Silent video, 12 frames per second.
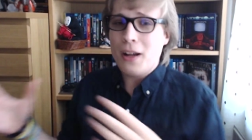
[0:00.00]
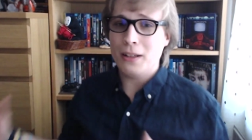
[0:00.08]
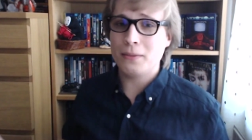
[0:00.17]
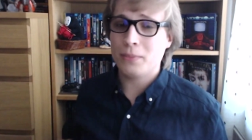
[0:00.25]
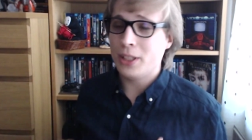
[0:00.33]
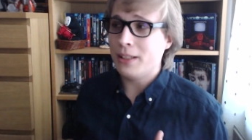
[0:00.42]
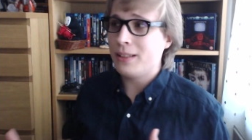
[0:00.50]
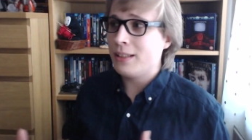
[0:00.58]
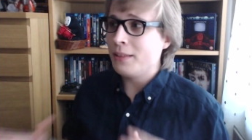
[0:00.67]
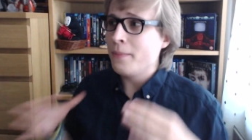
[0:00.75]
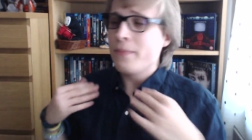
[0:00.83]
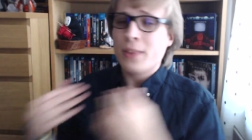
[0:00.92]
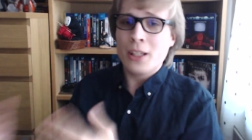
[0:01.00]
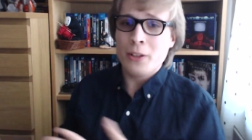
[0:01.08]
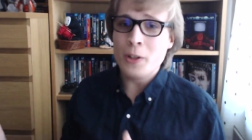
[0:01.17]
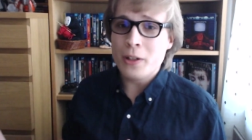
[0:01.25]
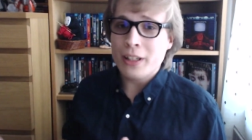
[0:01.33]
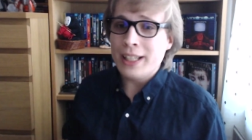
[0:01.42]
Just
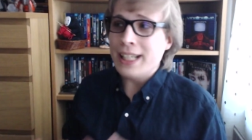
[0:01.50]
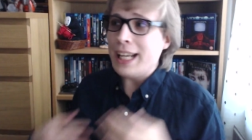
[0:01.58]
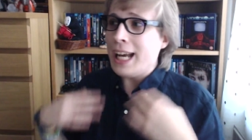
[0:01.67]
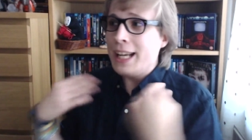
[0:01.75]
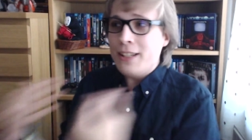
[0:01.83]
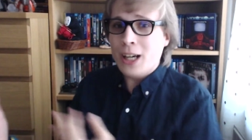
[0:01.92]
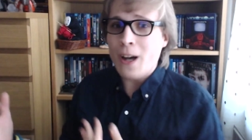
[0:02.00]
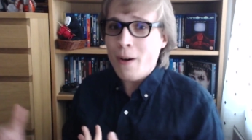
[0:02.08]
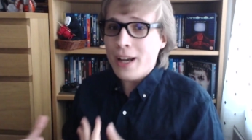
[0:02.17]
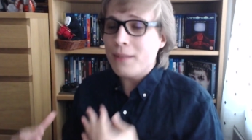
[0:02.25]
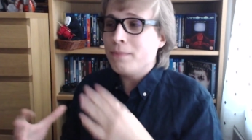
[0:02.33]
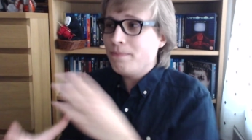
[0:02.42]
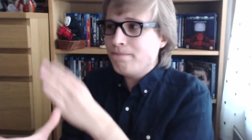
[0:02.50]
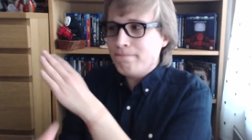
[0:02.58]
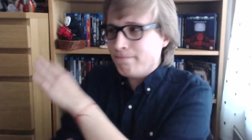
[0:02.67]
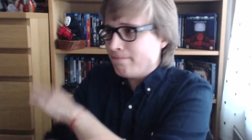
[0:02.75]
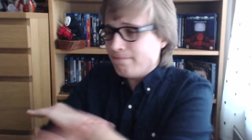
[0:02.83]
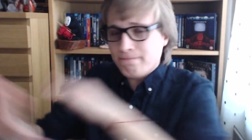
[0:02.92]
Ukraine and know it.
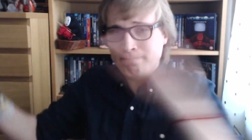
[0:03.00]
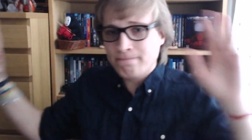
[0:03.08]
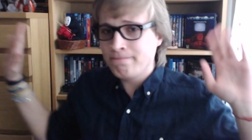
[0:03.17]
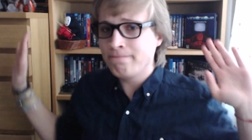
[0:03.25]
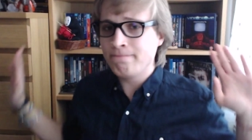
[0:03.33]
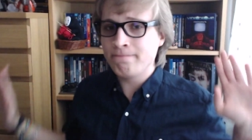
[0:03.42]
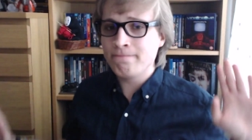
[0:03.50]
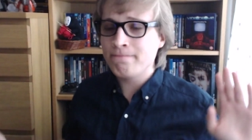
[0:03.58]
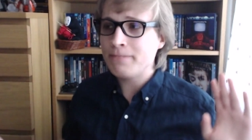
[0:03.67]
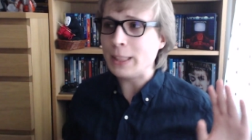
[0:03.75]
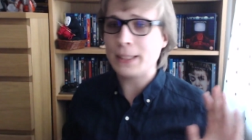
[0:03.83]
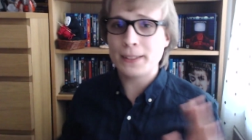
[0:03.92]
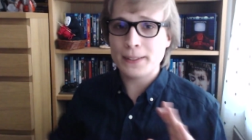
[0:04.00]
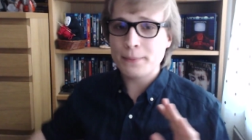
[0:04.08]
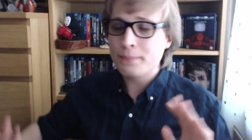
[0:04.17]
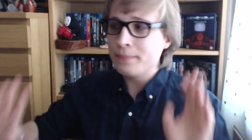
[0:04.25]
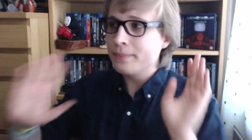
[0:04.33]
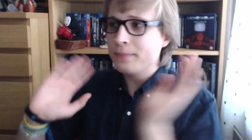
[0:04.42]
Just still
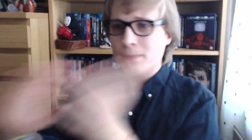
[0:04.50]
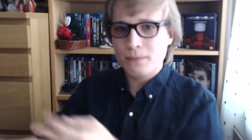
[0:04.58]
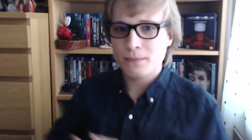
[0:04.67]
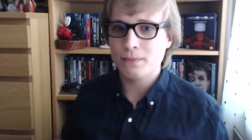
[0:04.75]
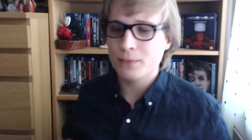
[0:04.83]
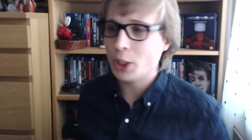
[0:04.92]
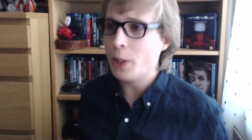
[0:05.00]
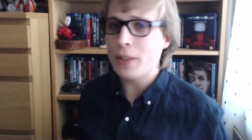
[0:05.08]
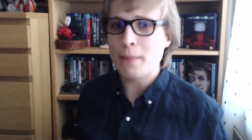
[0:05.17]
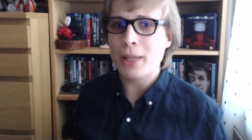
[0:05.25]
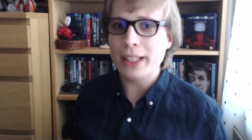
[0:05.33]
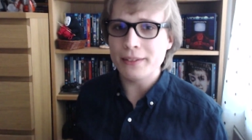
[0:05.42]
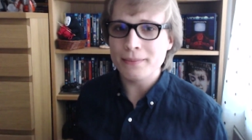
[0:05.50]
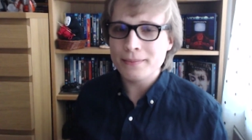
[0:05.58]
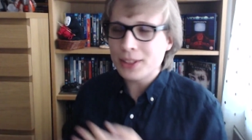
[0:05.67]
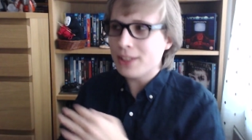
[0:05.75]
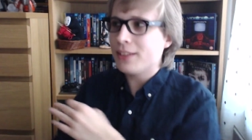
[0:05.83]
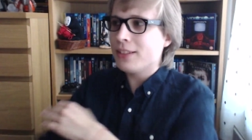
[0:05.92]
cute as a
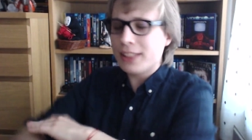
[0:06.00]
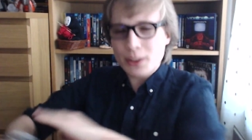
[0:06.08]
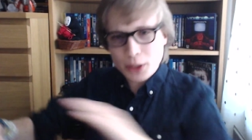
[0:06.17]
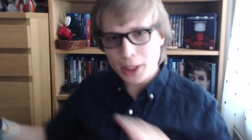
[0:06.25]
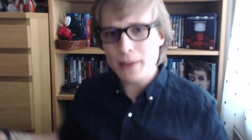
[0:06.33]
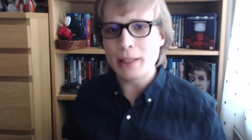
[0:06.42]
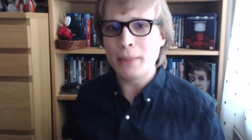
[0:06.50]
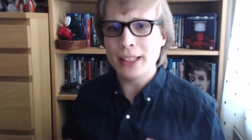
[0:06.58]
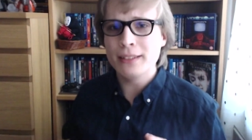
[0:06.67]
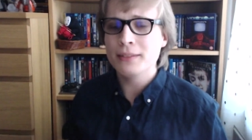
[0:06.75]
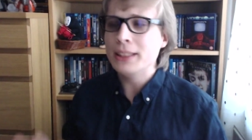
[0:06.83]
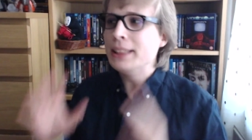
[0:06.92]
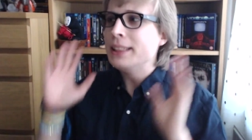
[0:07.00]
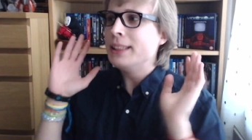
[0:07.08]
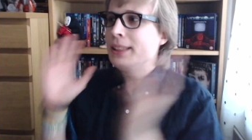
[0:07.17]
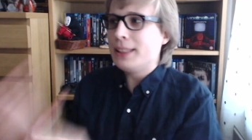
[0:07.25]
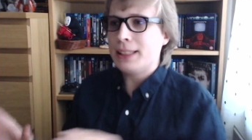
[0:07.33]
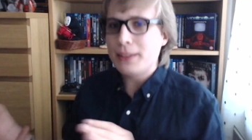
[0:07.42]
button.
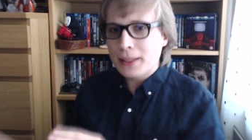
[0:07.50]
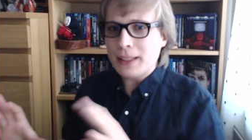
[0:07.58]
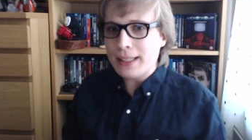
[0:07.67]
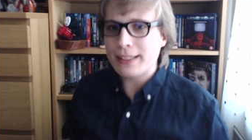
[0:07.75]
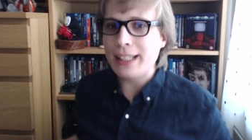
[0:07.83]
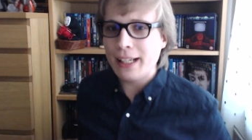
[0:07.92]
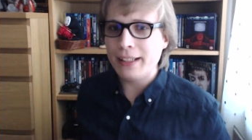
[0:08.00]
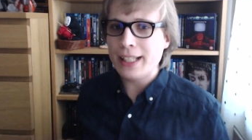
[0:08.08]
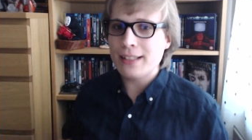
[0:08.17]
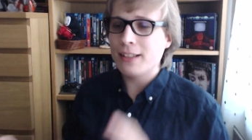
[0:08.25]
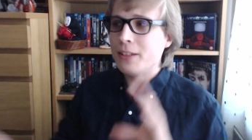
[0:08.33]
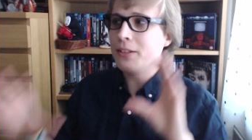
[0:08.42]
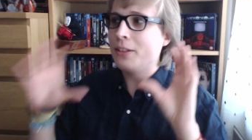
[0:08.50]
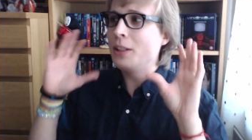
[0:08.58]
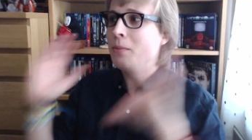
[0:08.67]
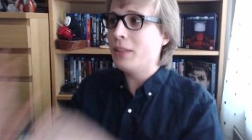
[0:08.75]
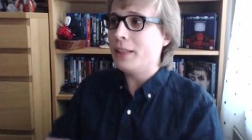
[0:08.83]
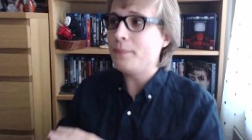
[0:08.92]
Still can't say anything against those two,
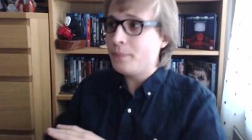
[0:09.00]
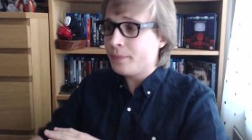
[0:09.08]
but